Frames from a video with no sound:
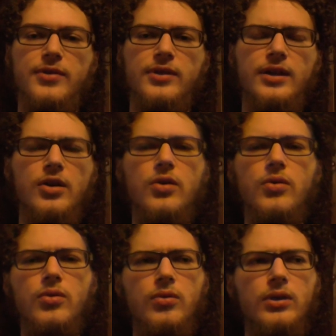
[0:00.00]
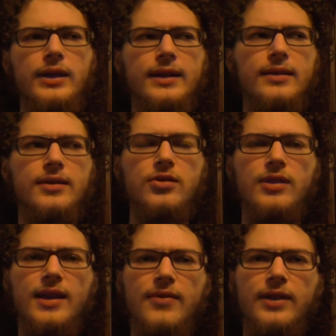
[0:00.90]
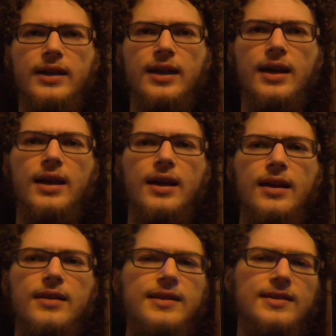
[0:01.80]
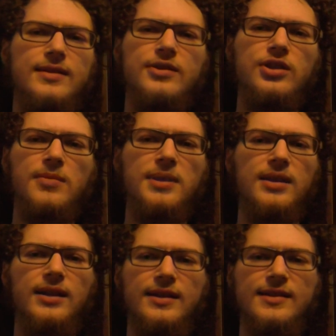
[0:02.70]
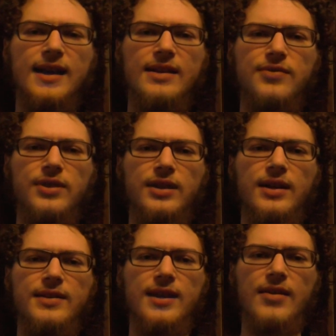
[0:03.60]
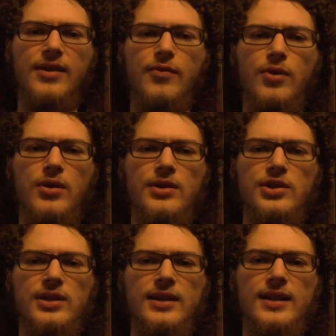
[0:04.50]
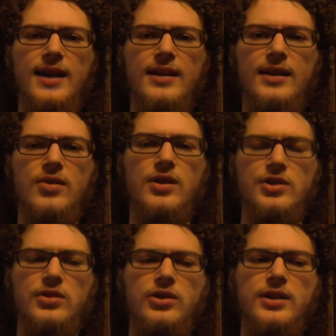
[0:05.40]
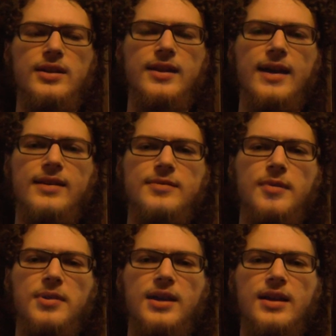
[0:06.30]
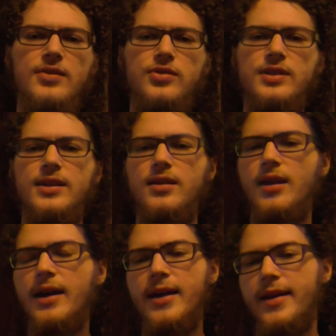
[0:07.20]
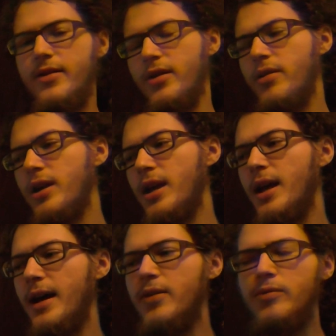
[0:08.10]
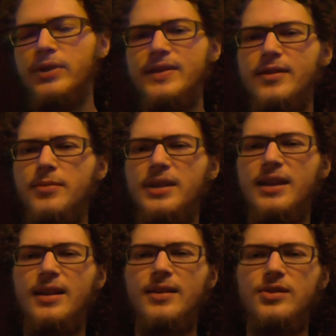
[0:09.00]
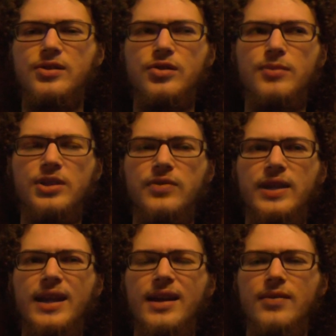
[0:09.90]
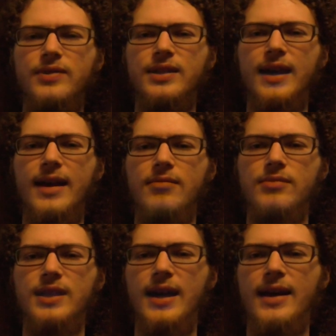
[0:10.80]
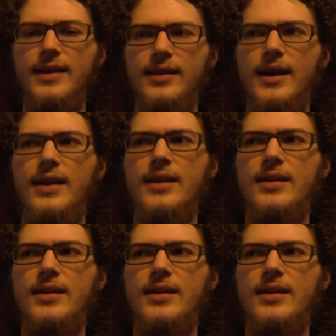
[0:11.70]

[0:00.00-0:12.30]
They're like, oh, like they have like these legitimate like stats for the guns and how they work and shit like that. Like, oh, I should look into that. This might be kind of interesting. I don't know. I don't really see there being too much of a negative to that, to adding that.